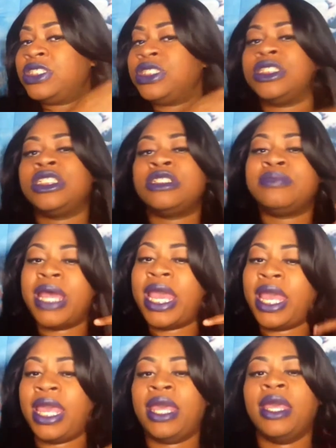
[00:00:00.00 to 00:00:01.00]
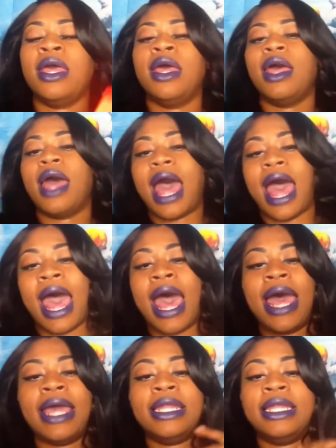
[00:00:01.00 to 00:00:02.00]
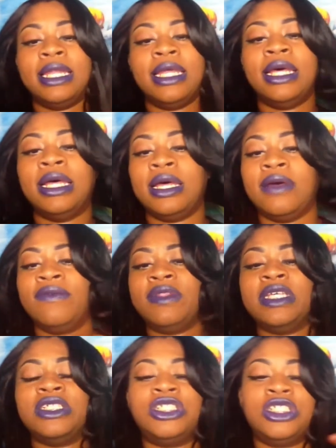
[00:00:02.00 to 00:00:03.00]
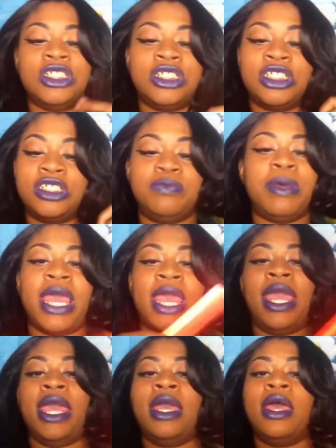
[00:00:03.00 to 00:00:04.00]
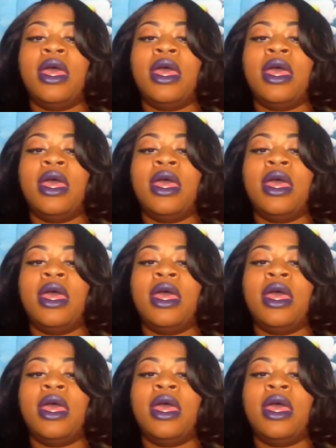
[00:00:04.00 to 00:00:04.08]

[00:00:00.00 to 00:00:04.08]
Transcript: zhuzh bang, I love this zhuzh bang.